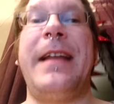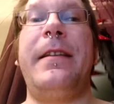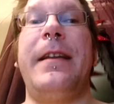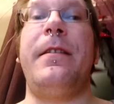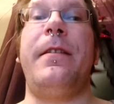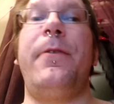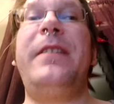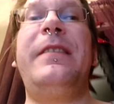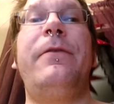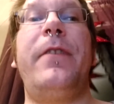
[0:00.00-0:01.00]
end. And the
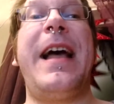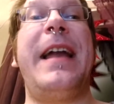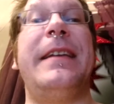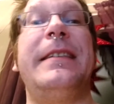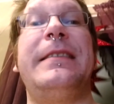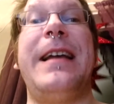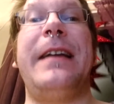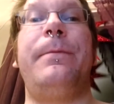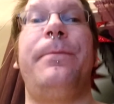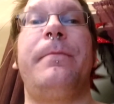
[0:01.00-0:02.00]
reason for that is
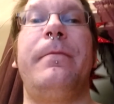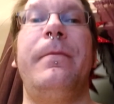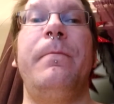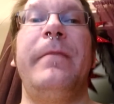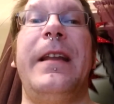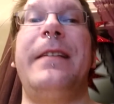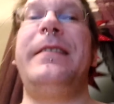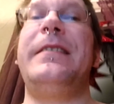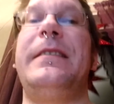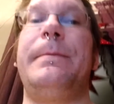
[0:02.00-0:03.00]
that, and
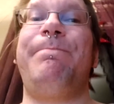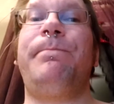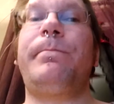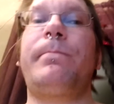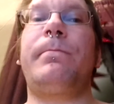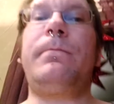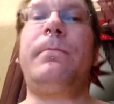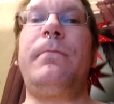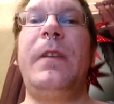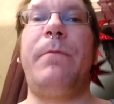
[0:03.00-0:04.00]
this is
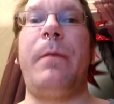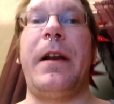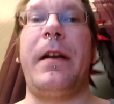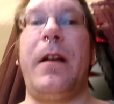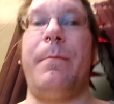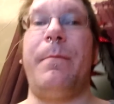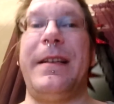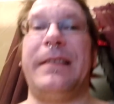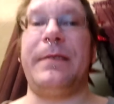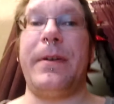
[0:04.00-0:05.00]
probably going to come
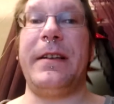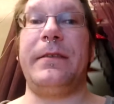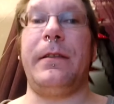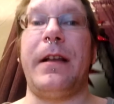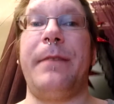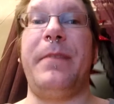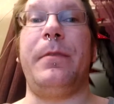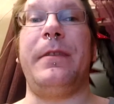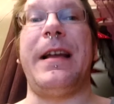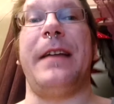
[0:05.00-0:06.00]
as a surprise to a lot of
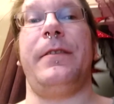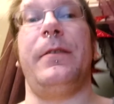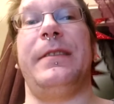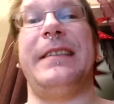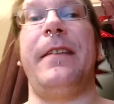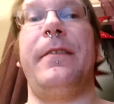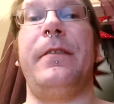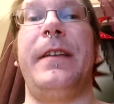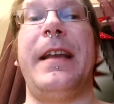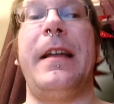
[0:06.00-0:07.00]
people that decided
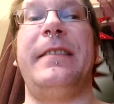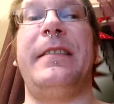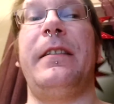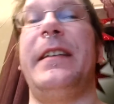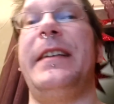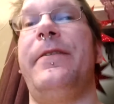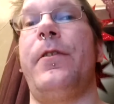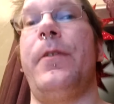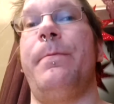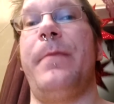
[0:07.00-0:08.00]
to get a Nissan Leaf
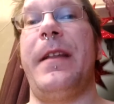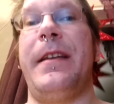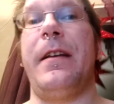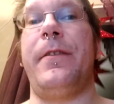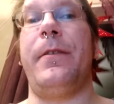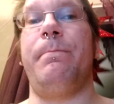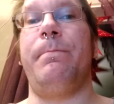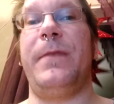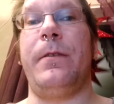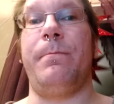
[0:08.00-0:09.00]
or any other
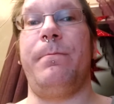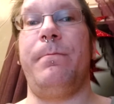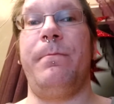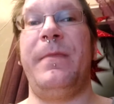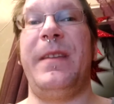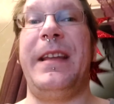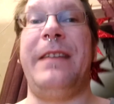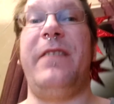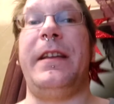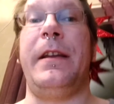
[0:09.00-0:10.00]

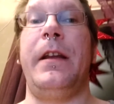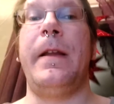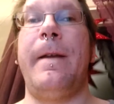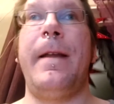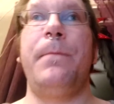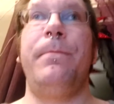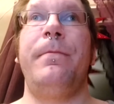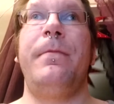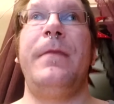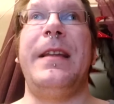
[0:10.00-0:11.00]
EV,
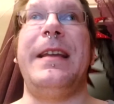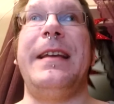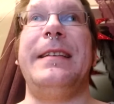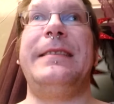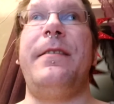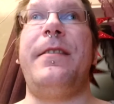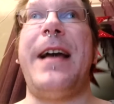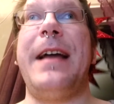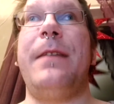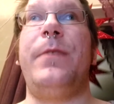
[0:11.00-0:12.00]
is
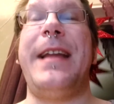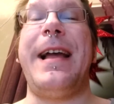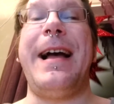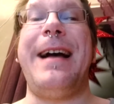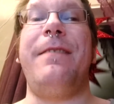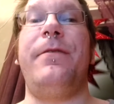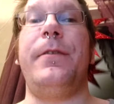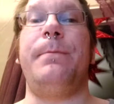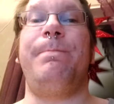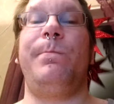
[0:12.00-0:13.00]
that we have
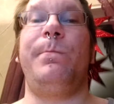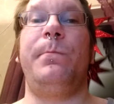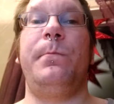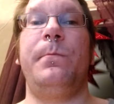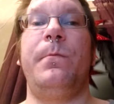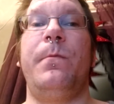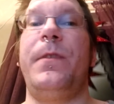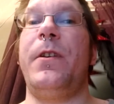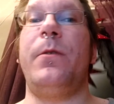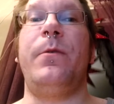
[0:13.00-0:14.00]

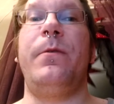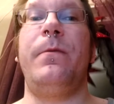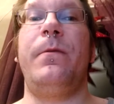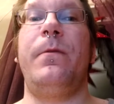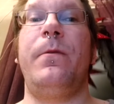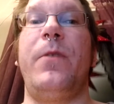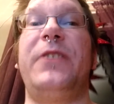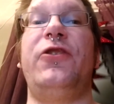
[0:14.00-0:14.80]
no quick